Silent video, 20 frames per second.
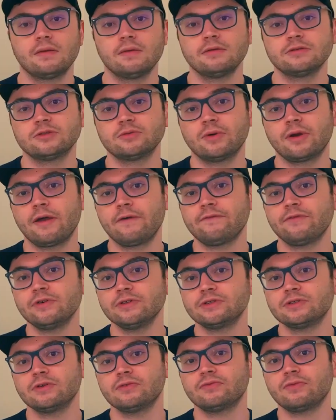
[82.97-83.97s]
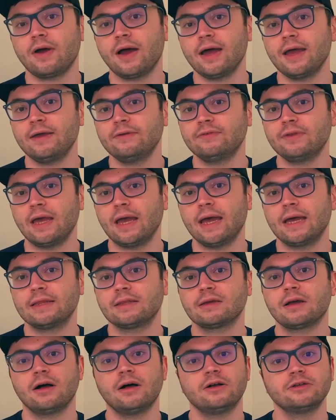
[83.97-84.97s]
So when I first arrived at
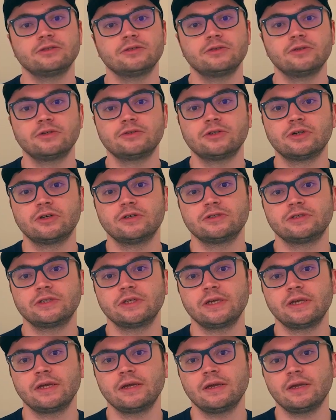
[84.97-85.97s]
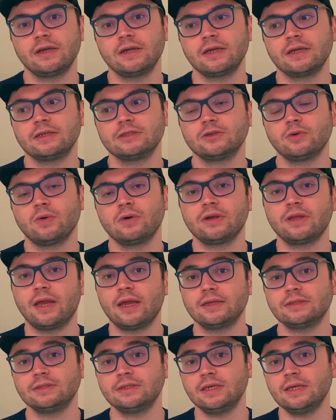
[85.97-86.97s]
the College of New Jersey in
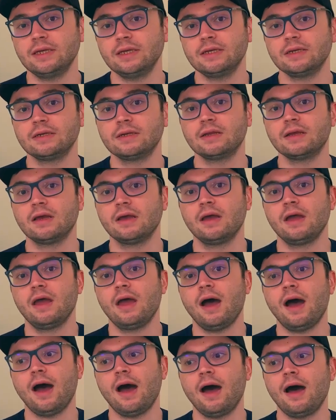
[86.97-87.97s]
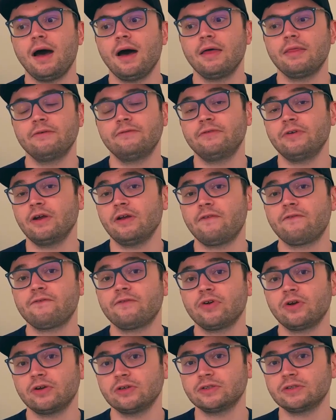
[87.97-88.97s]
2018, the very
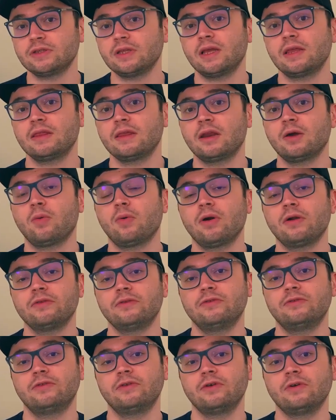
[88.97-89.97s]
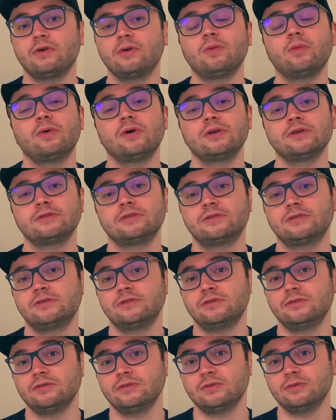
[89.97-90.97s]
first thing that I wanted to do was
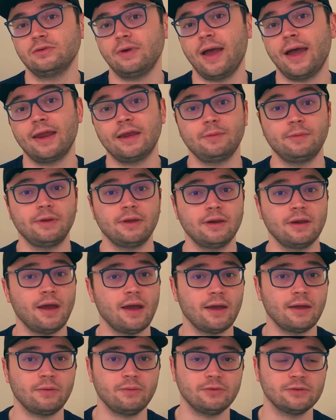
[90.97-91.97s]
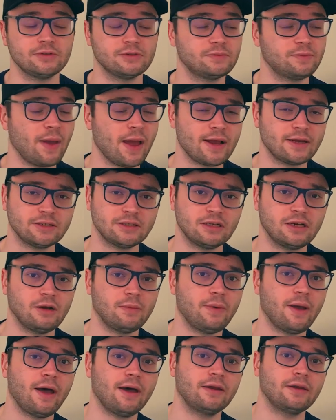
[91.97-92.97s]
to animate. I was passionate
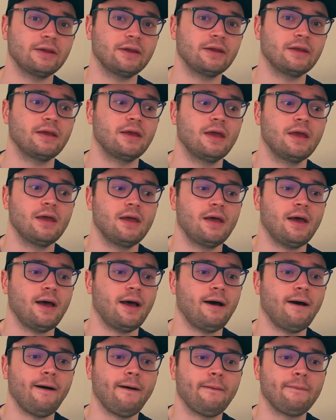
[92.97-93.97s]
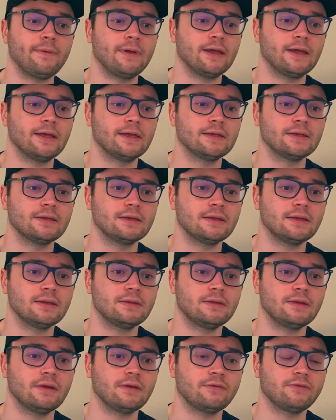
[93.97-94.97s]
about it, and
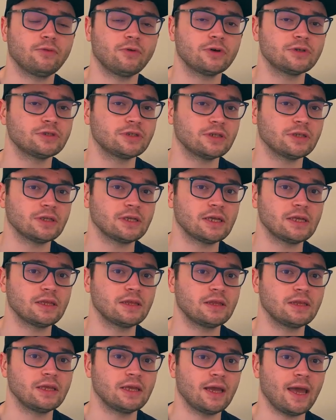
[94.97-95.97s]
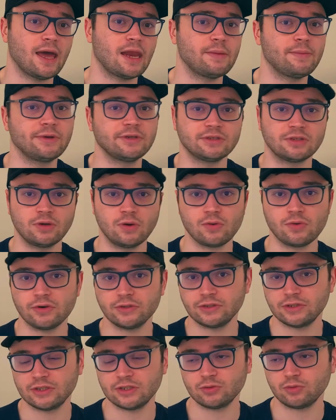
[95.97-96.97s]
unfortunately the animation
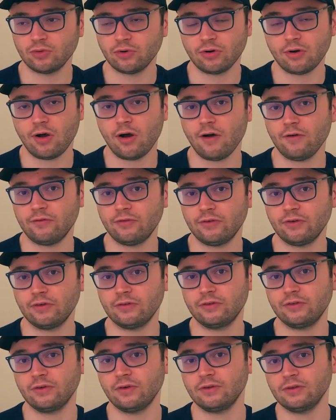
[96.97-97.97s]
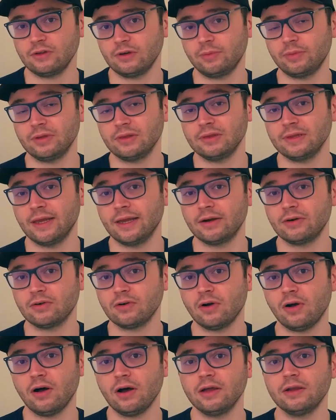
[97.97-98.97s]
courses weren't offered until a little bit later
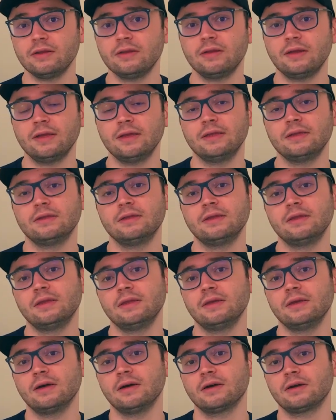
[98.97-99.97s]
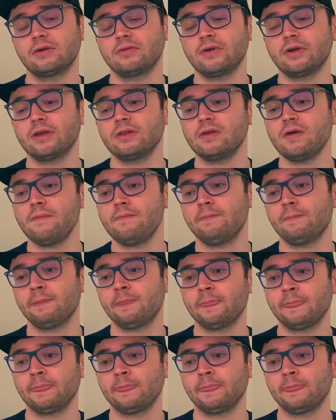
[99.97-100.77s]
on in the curriculum.